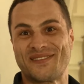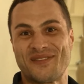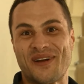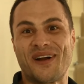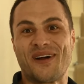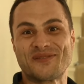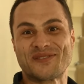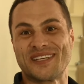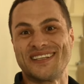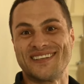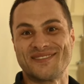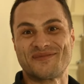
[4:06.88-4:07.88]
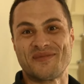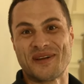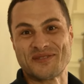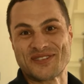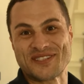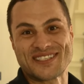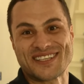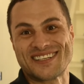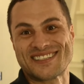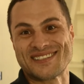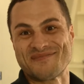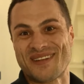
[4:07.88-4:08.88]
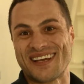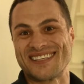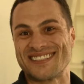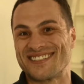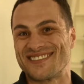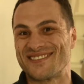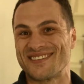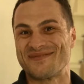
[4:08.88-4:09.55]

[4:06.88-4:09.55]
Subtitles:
I've seen the most disgusting places you could